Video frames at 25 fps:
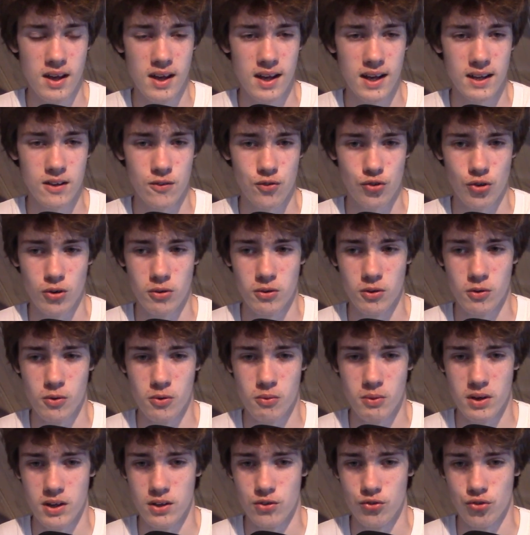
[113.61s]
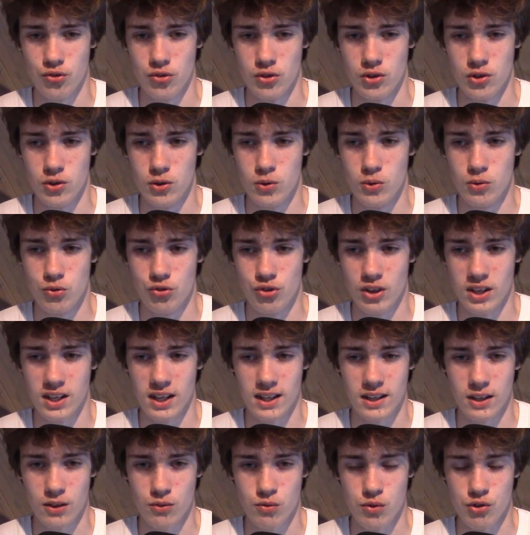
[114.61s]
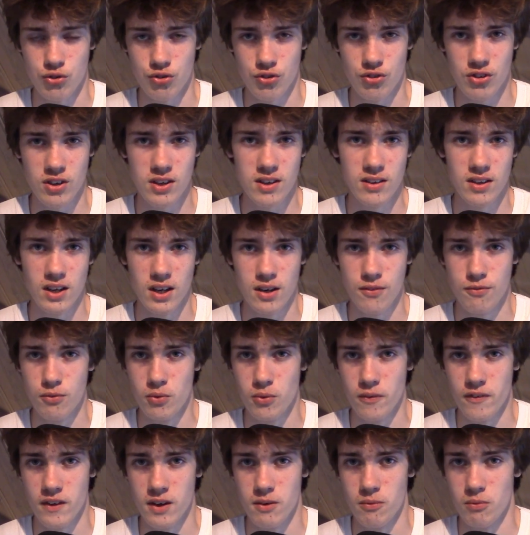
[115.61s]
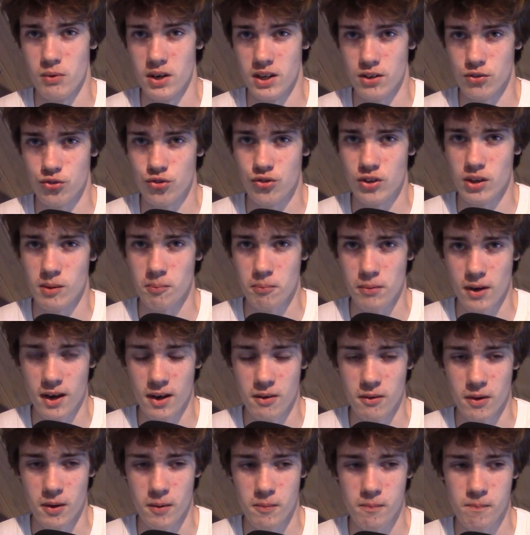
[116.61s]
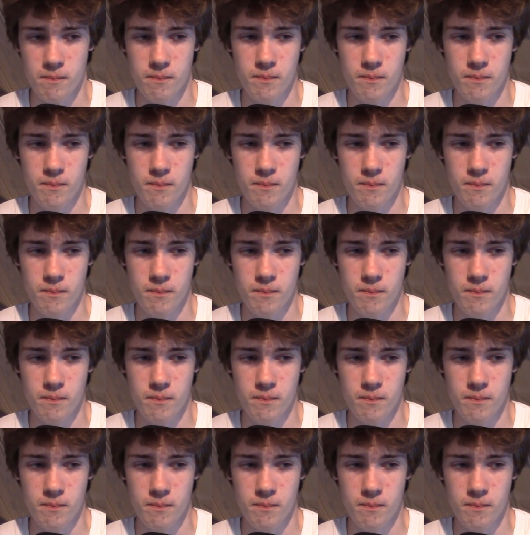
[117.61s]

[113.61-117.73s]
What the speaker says: and so they're always using electricity and therefore they're wasting power.